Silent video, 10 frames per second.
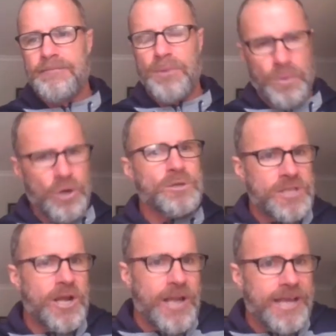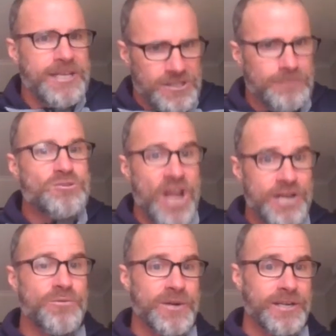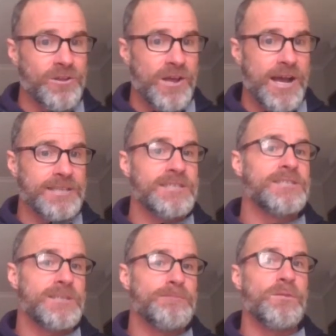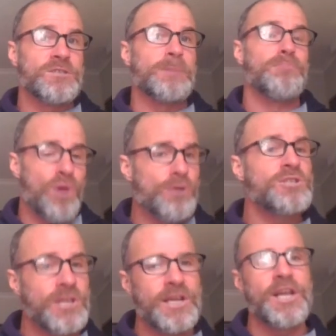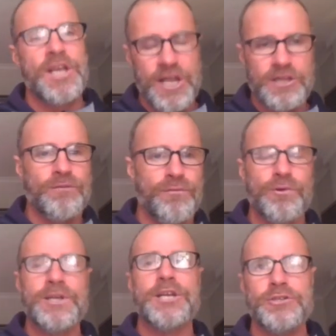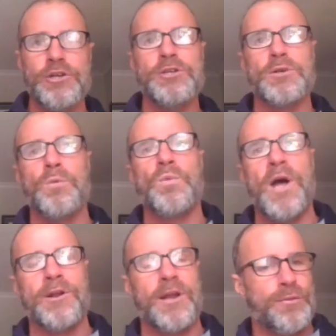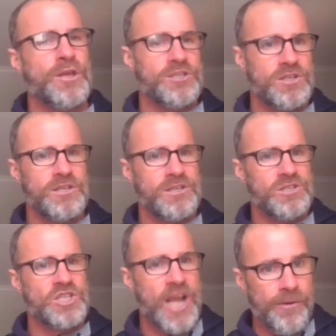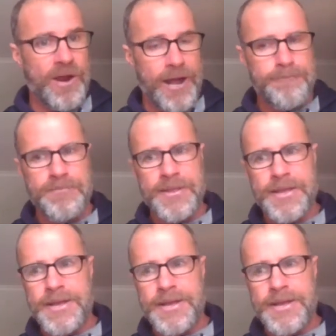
But we're also lacking some genuine class and some blokes who can kick the footy and use it well. And I think Chera,